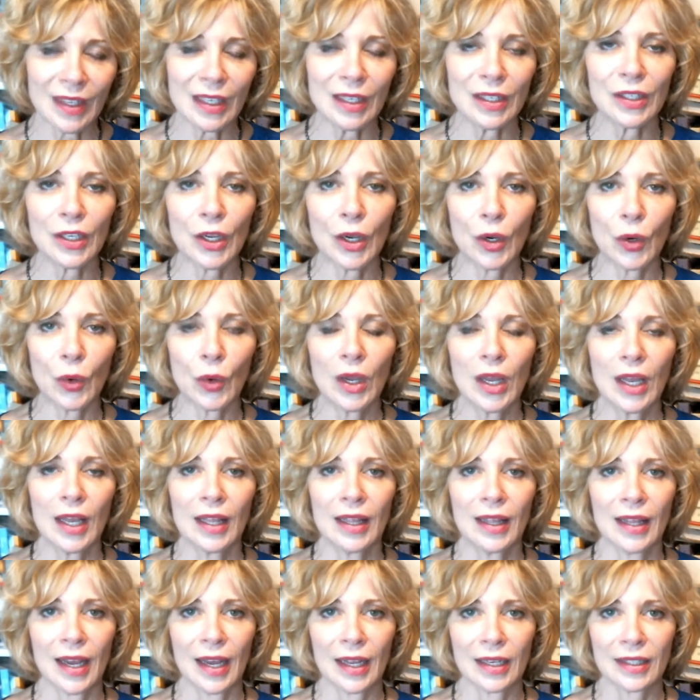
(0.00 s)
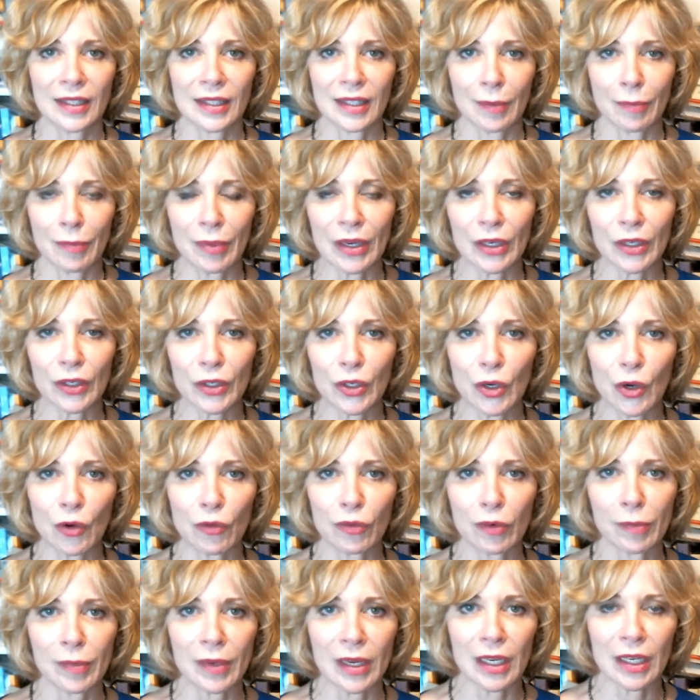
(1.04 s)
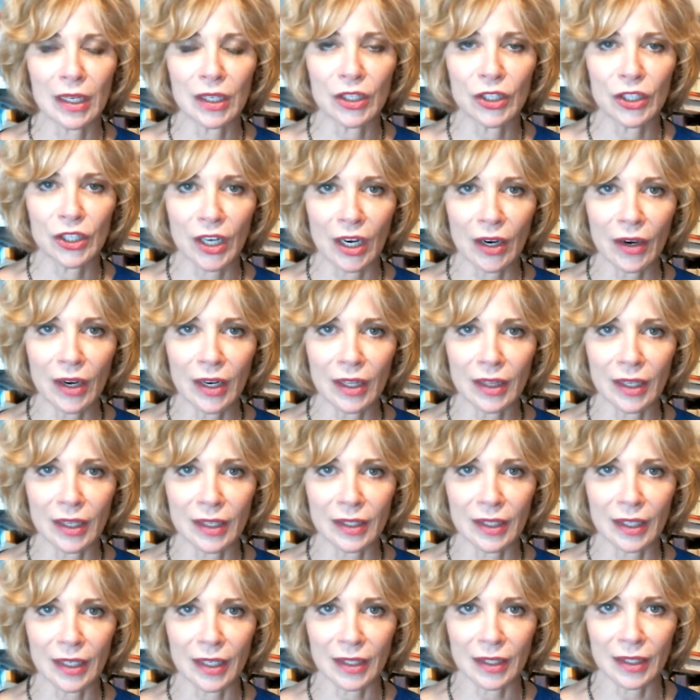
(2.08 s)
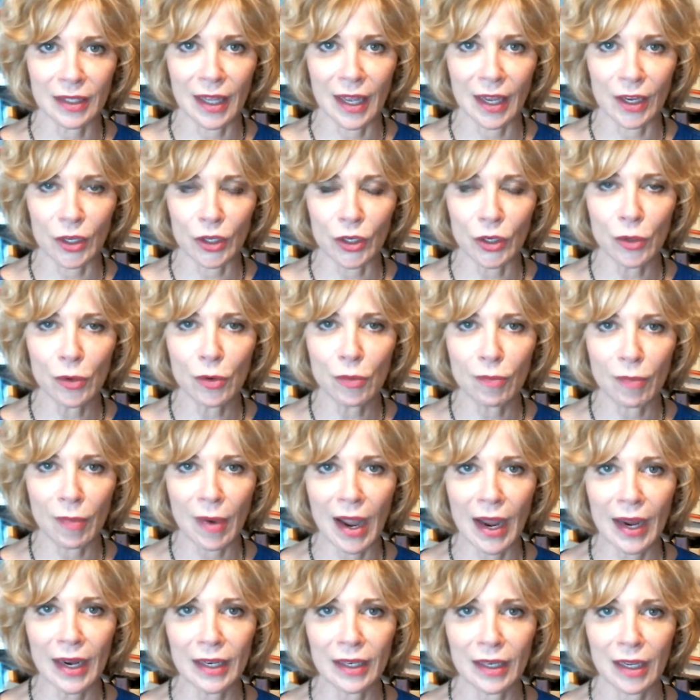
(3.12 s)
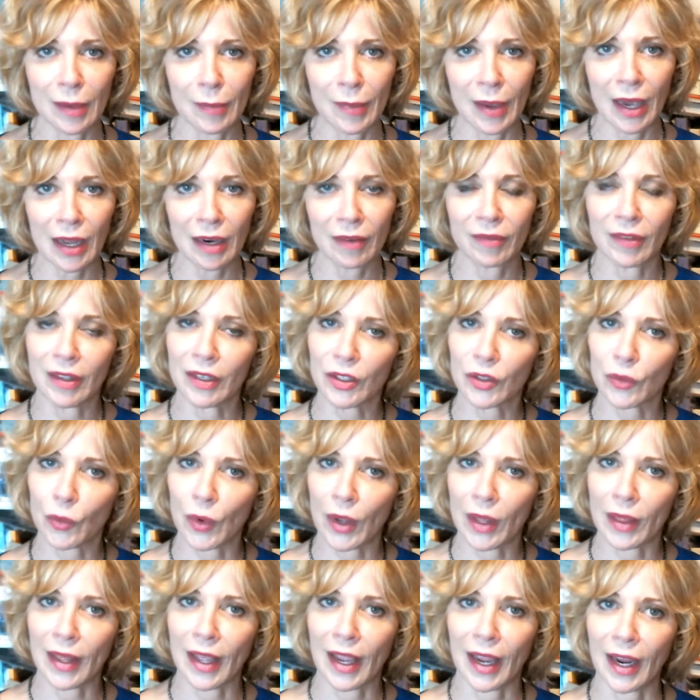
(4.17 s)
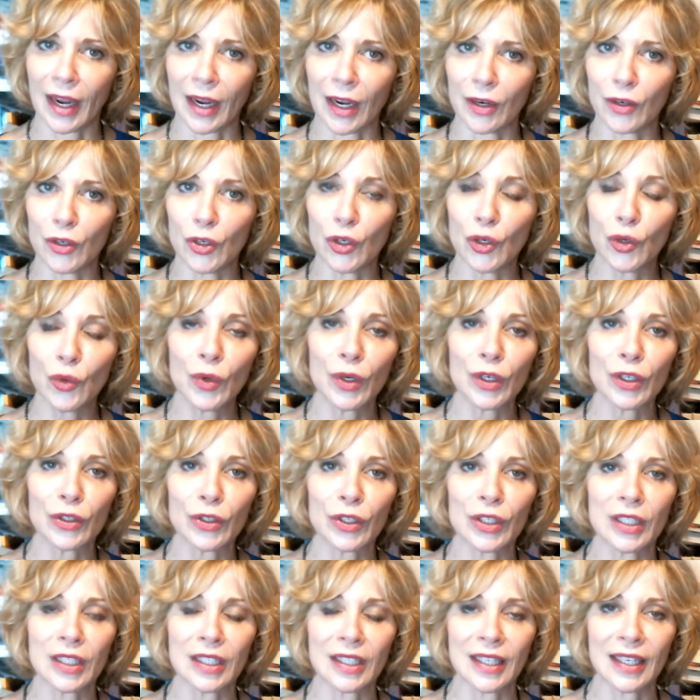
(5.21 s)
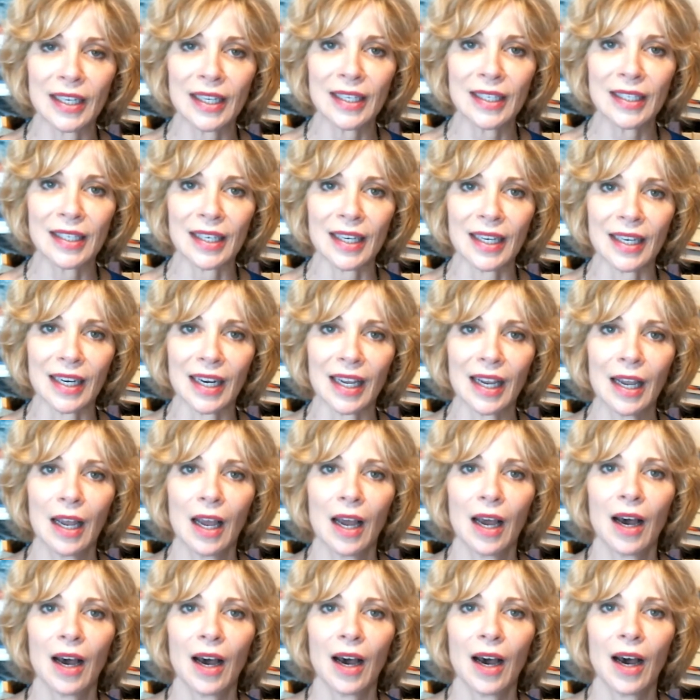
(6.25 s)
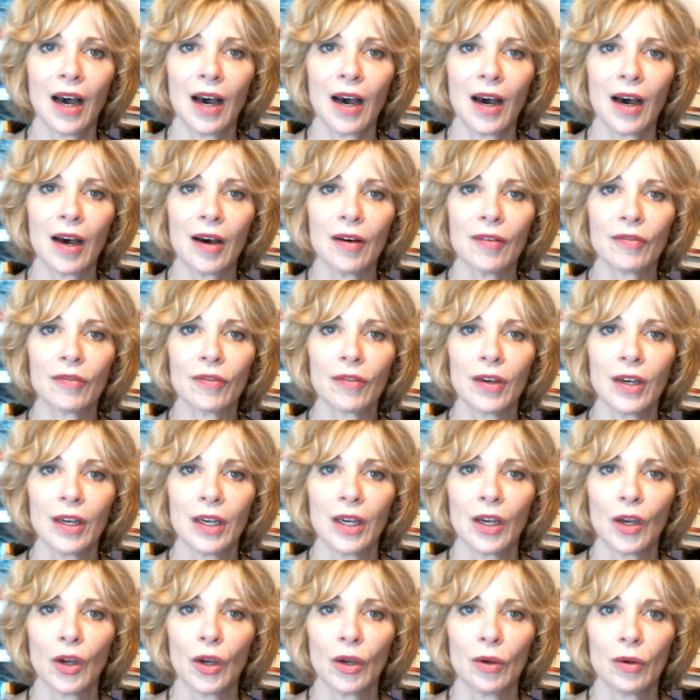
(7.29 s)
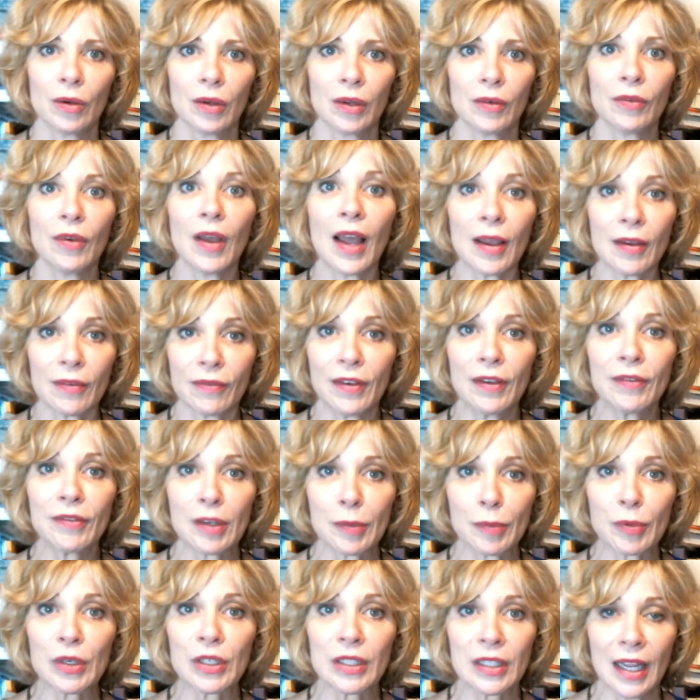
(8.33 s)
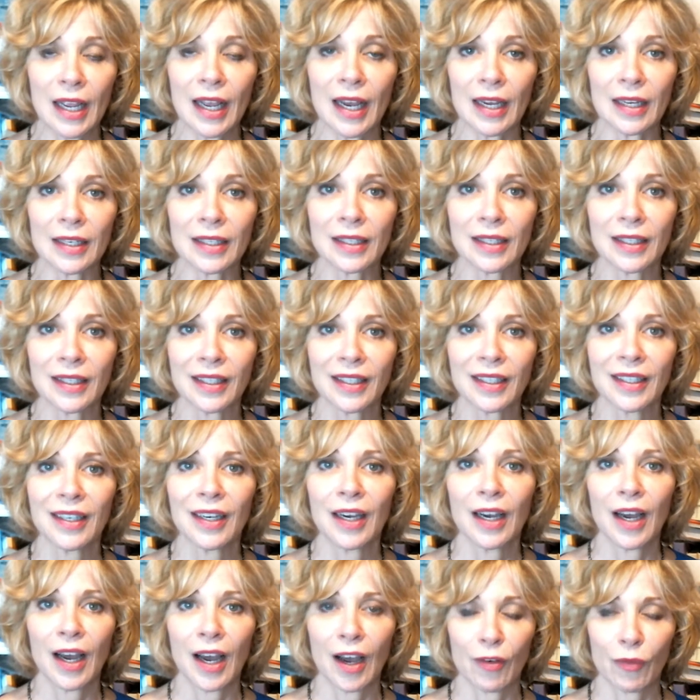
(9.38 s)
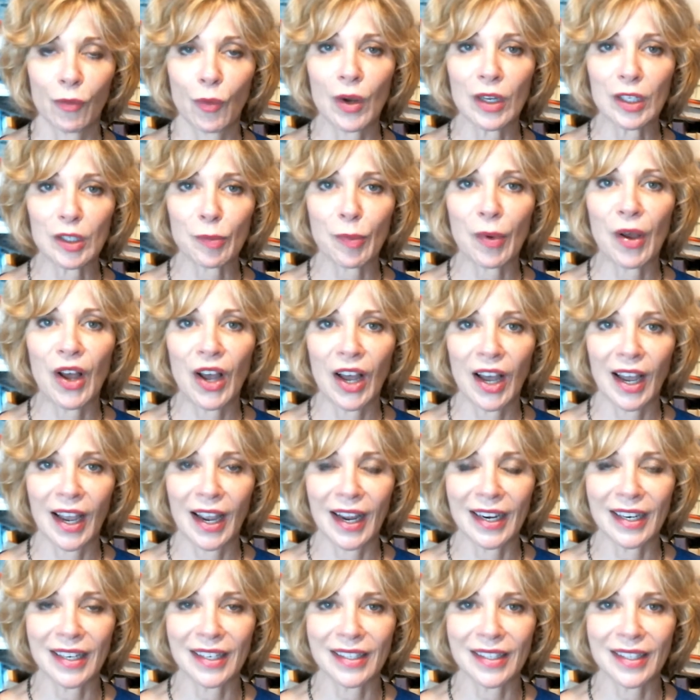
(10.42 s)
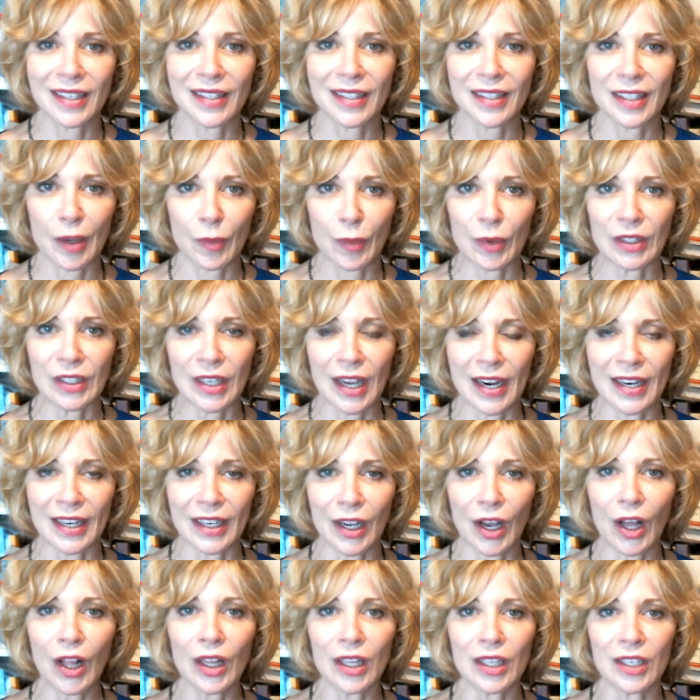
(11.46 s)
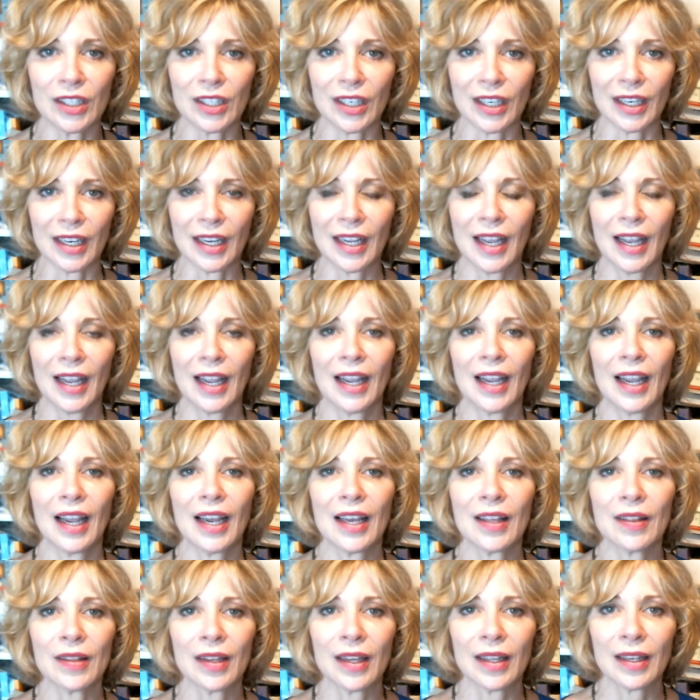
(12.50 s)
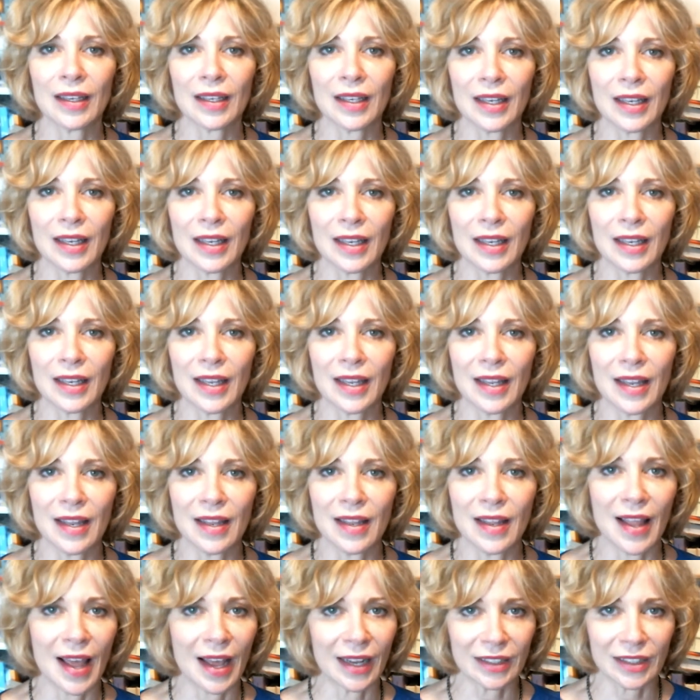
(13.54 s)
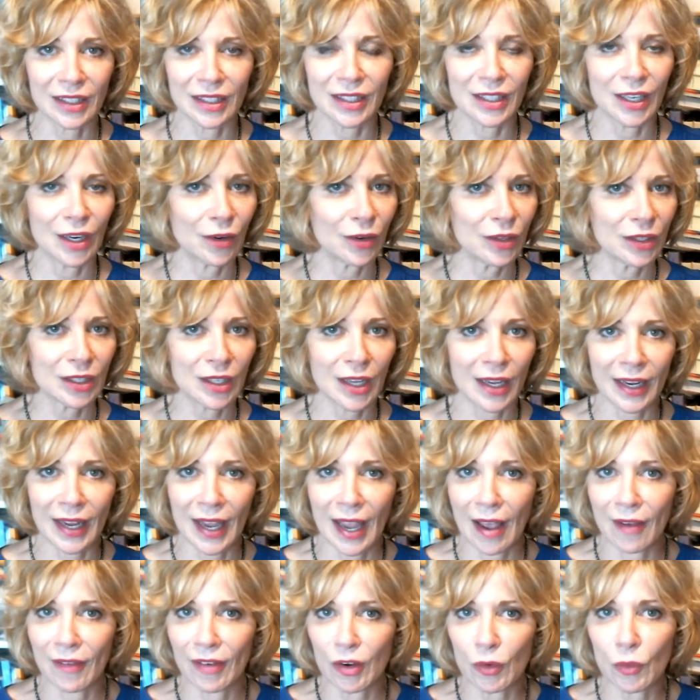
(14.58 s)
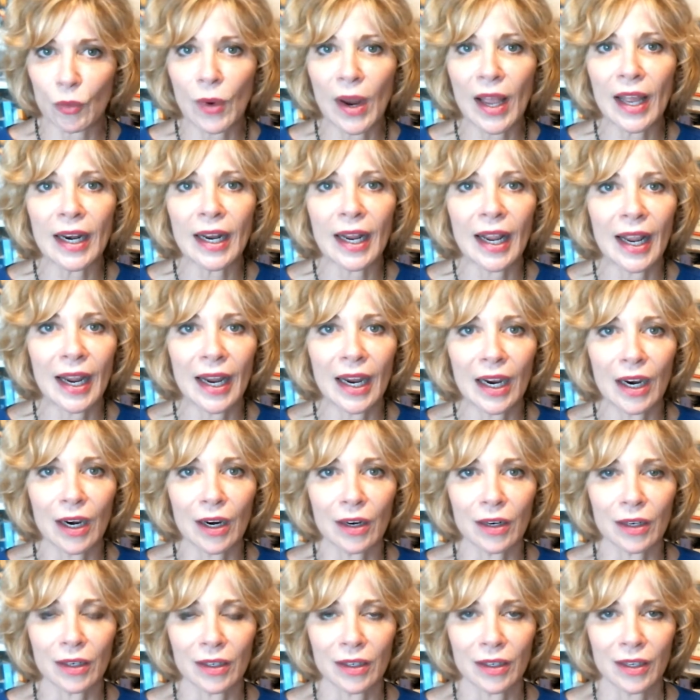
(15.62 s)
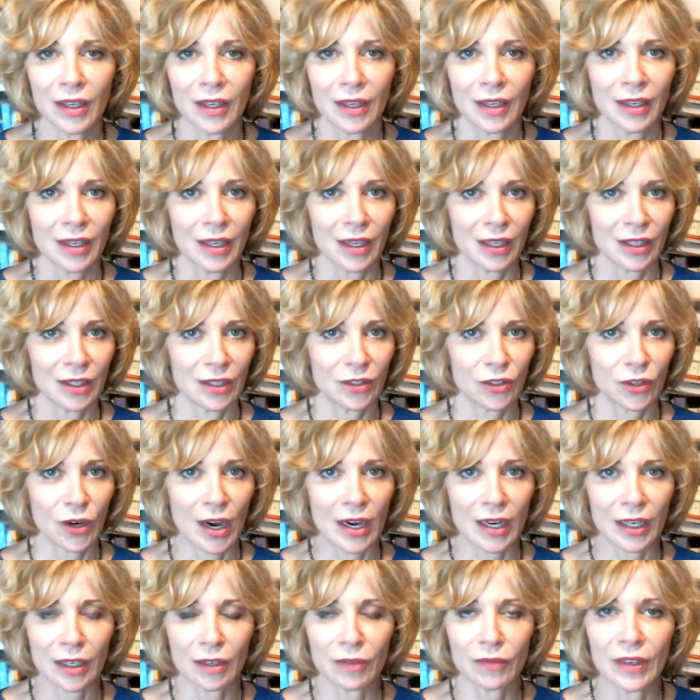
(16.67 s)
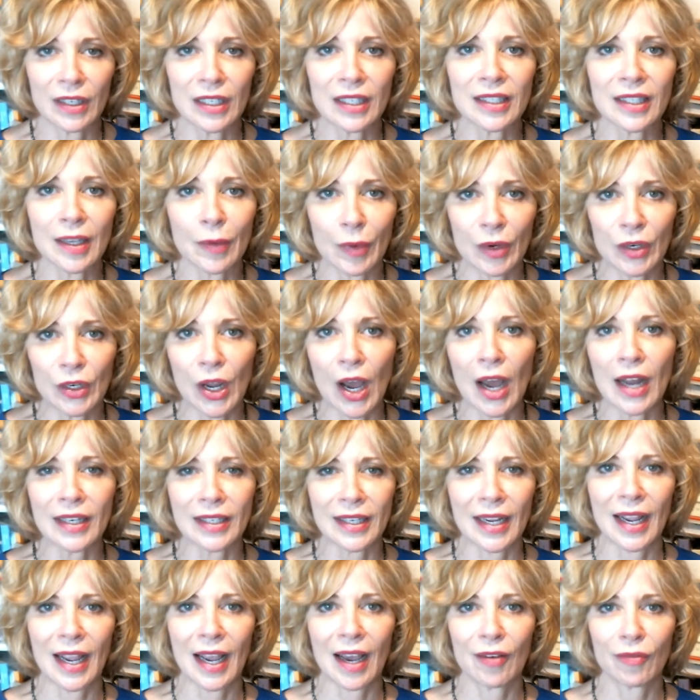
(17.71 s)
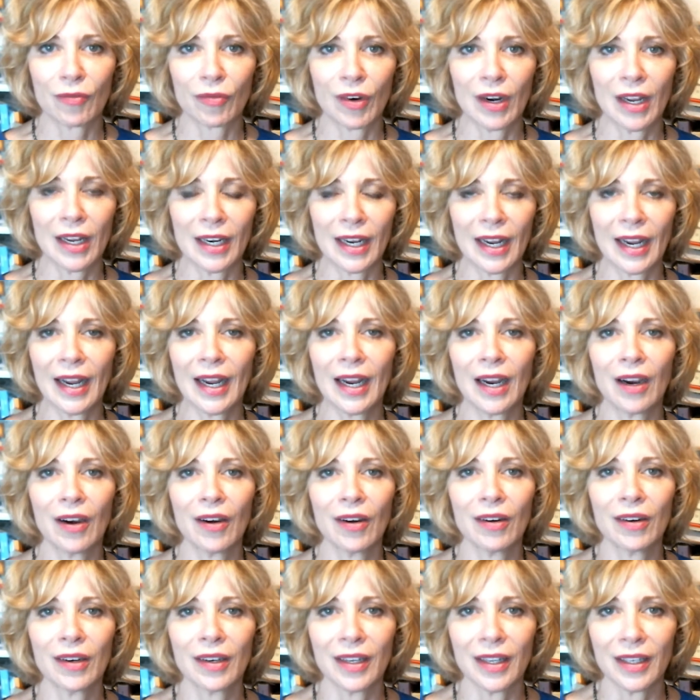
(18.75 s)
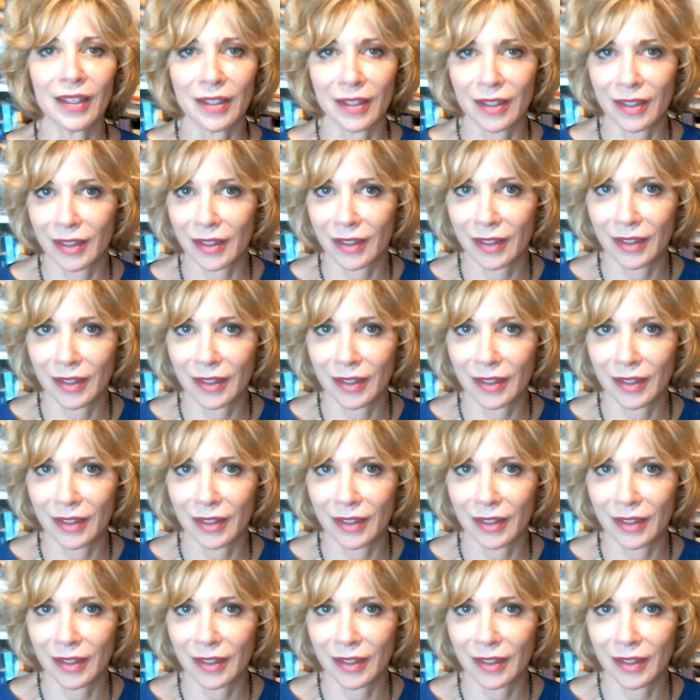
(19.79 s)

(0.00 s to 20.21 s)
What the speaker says: So that's the bigger goal for me sharing this, is that you might come out of this with a new understanding of 50% of what's behind someone's ideology, and that's it's like having red hair. Try to convince someone not to have red hair. It